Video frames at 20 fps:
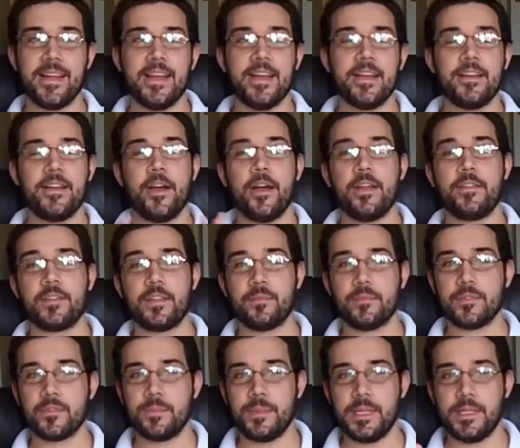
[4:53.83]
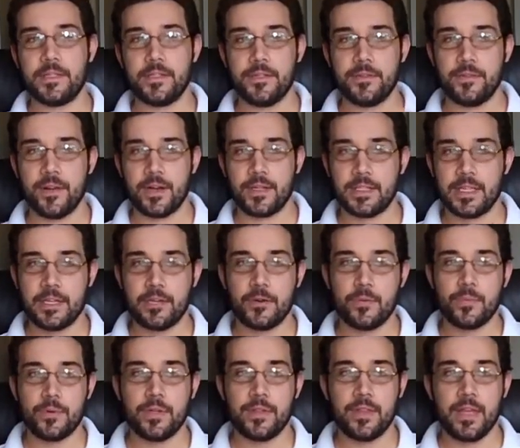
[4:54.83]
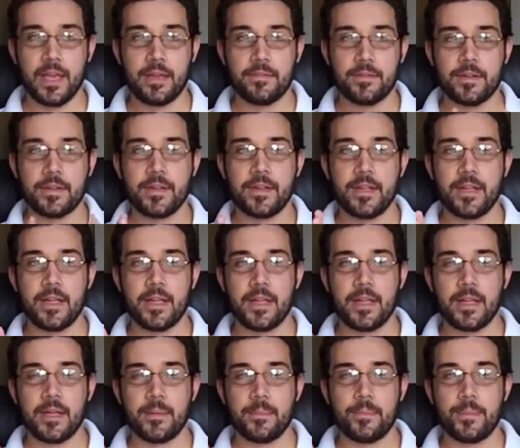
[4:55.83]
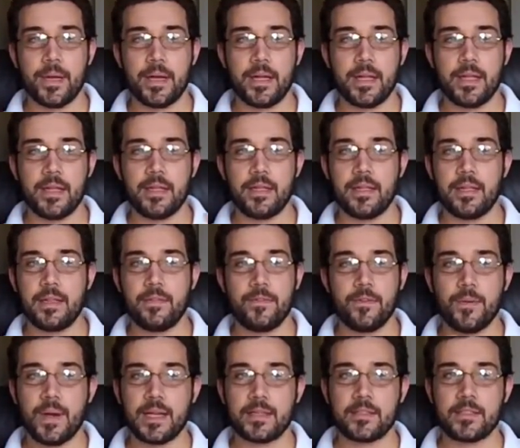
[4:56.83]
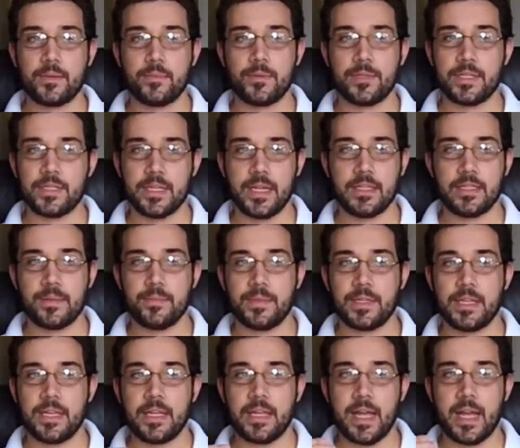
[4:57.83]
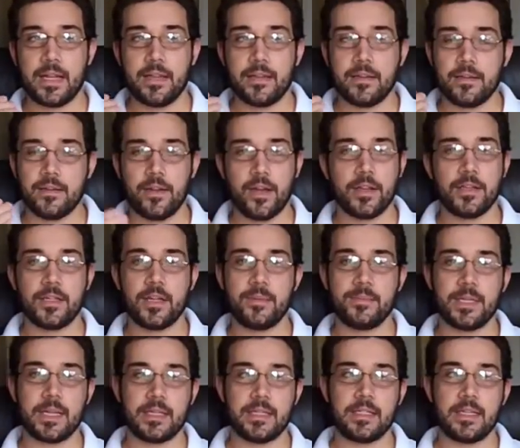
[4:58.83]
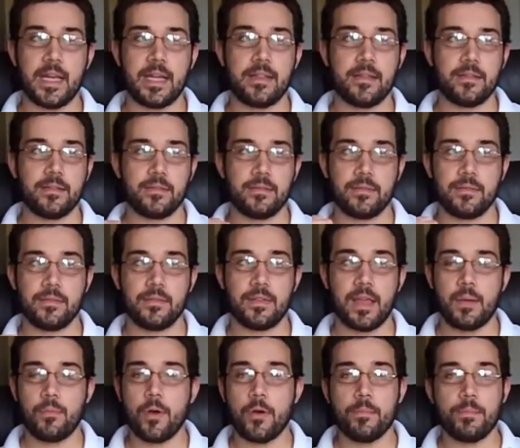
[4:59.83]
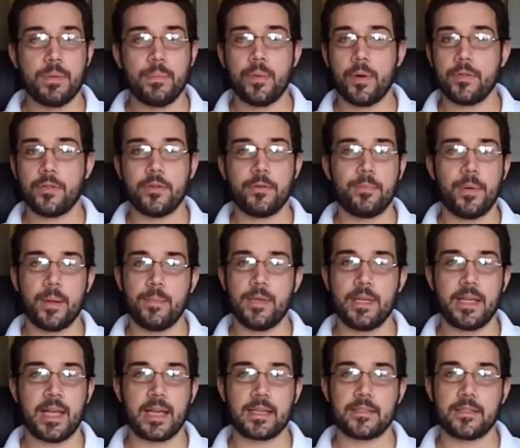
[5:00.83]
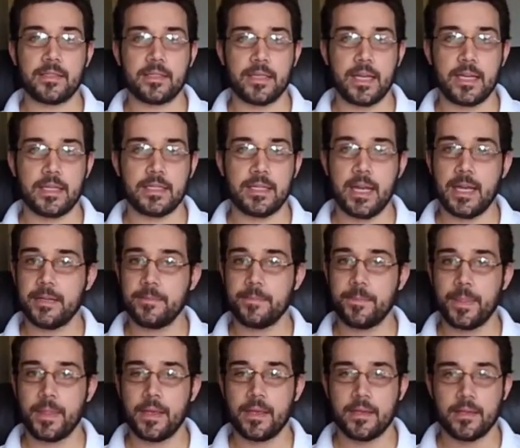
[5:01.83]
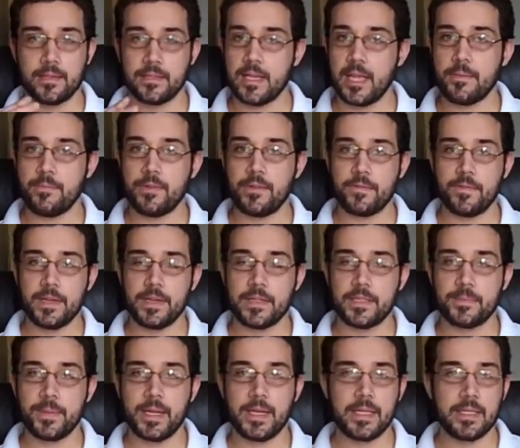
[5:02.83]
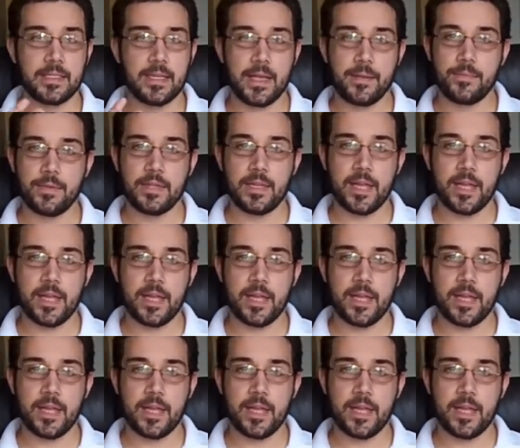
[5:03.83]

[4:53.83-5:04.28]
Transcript: No, if someone's mean to you, guys, they're not worth the effort. But if you ask someone to say something again, 9 times out of 10, they won't be bothered by being asked to say it again. Same with fingerspelling, same with